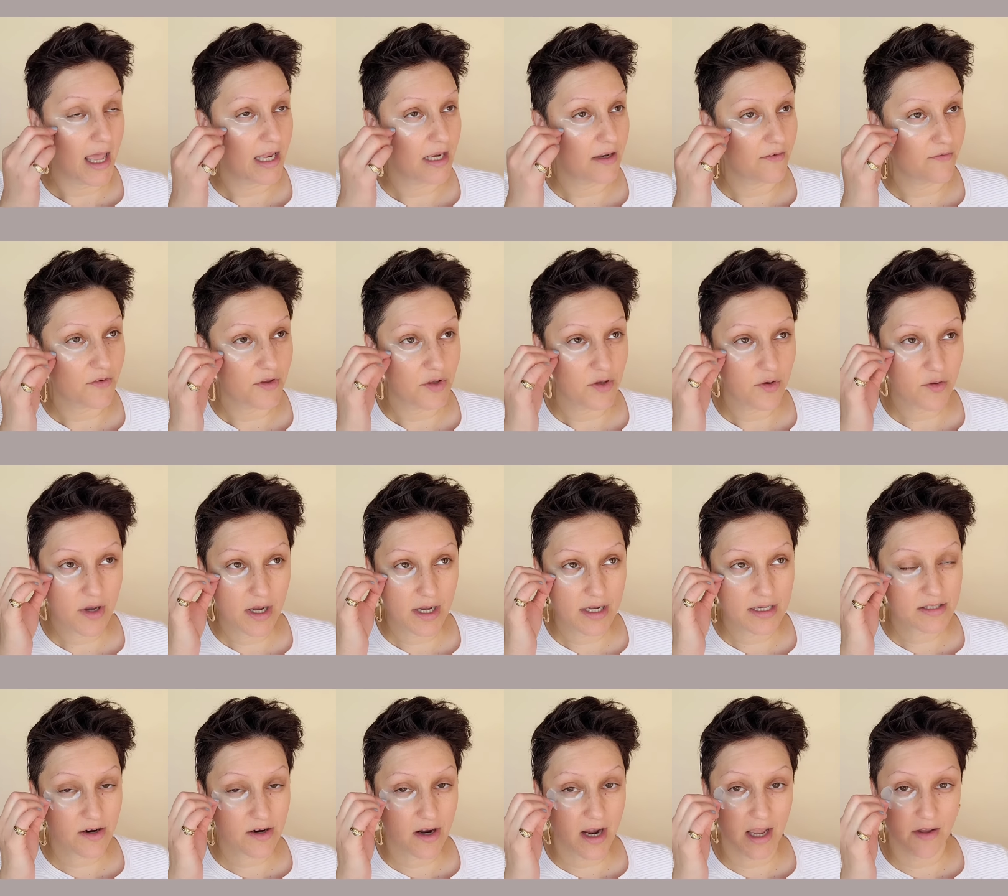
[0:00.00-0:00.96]
And if you
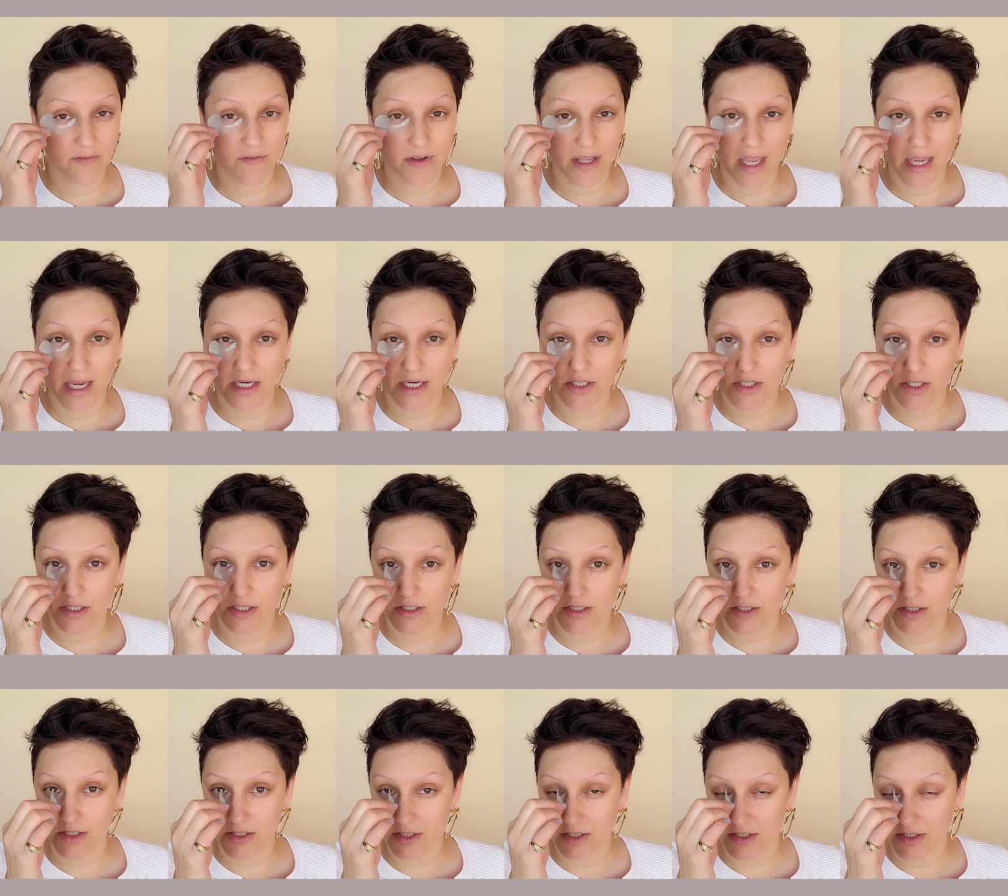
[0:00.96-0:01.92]
guys are having age
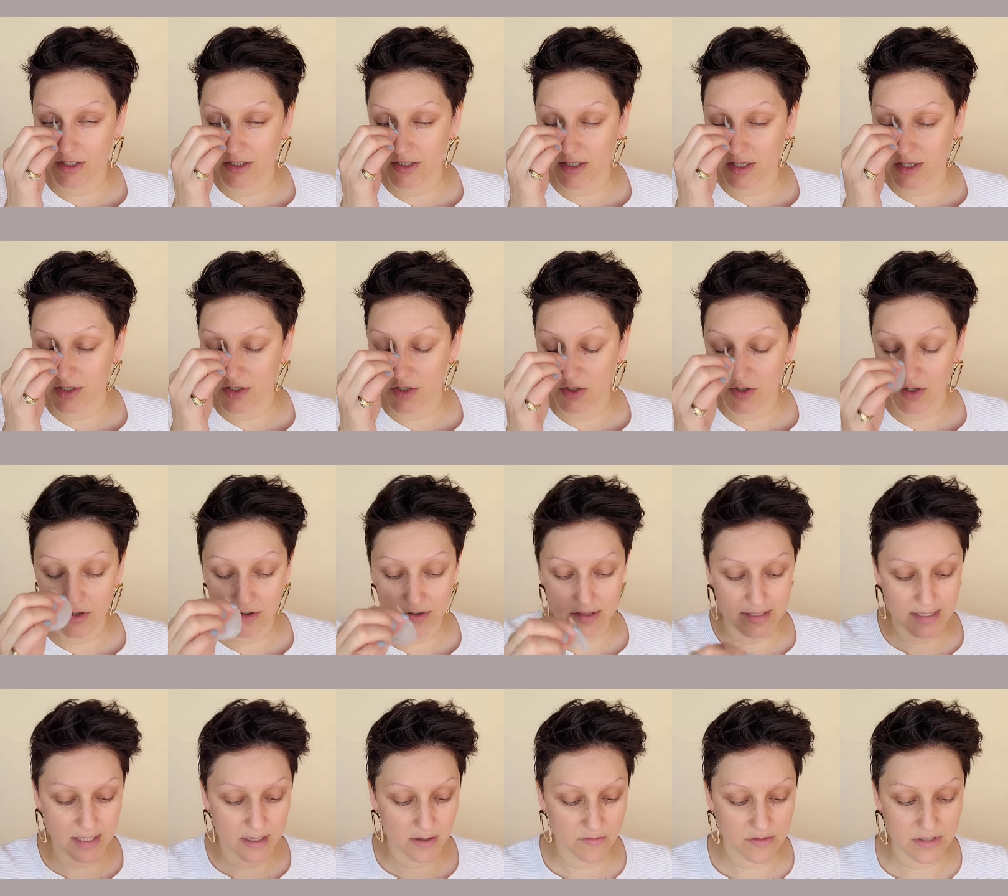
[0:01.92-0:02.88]
concerns, do
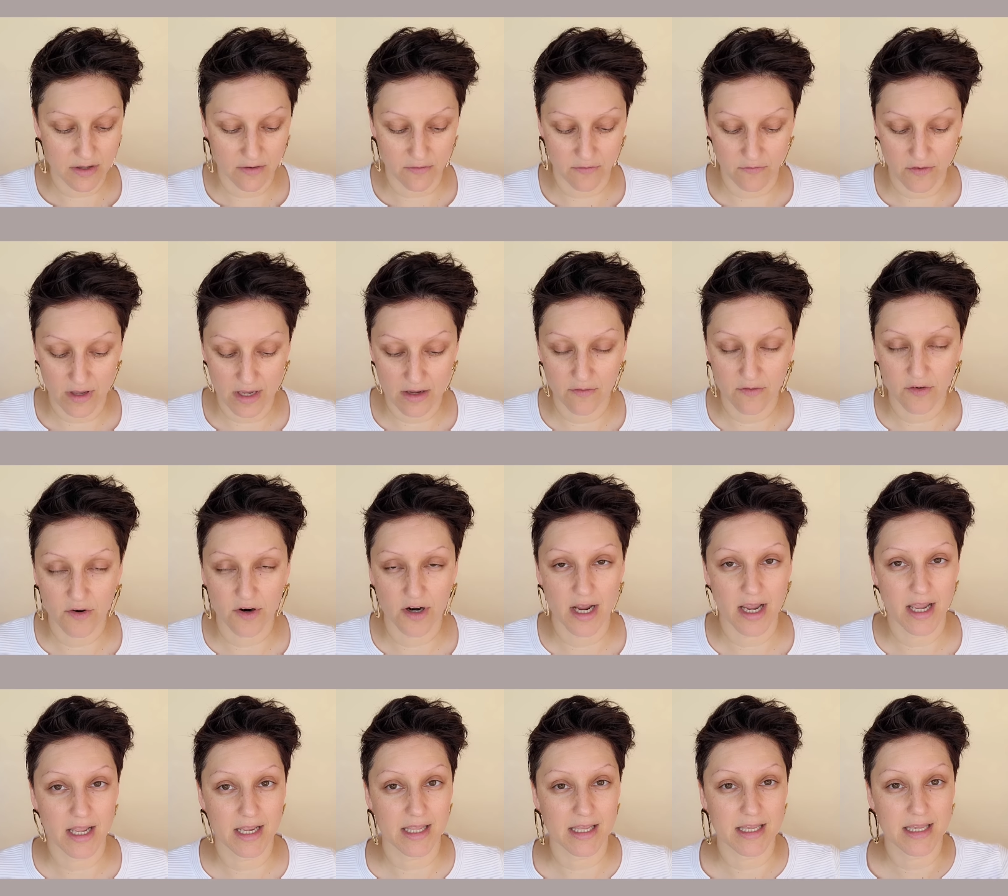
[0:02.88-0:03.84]
yourselves a favor
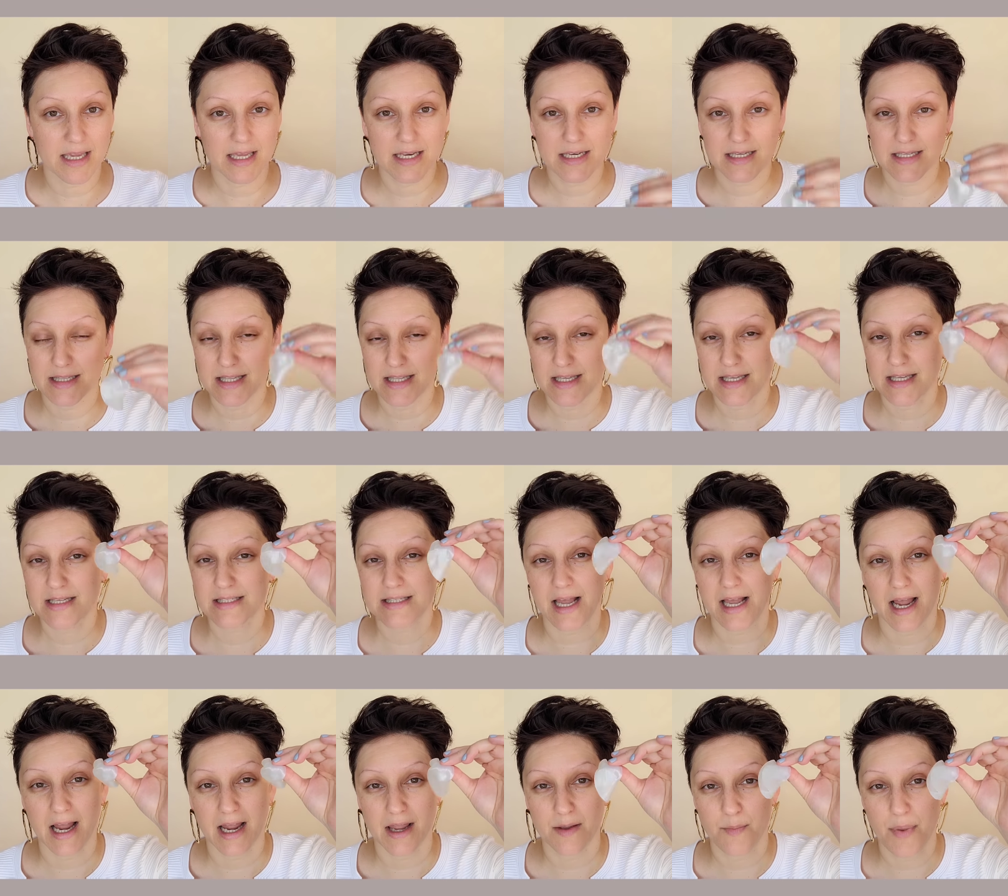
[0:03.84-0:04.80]
and get these
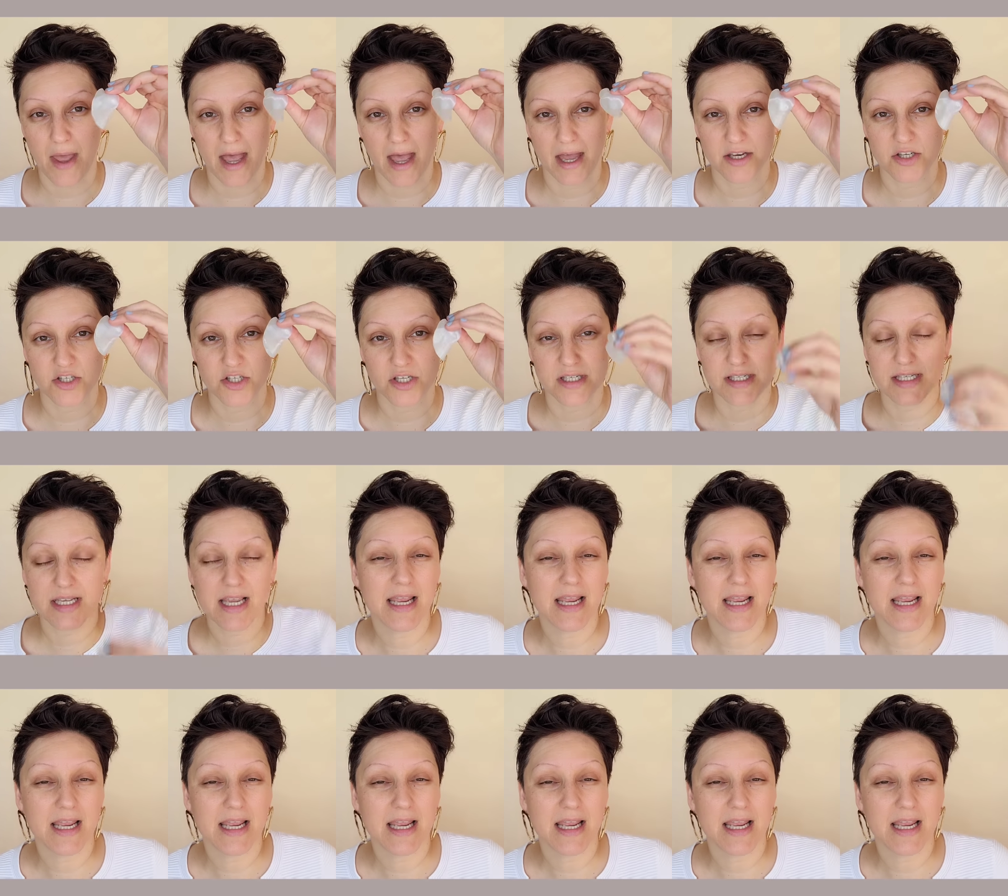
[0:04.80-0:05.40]
eye patches.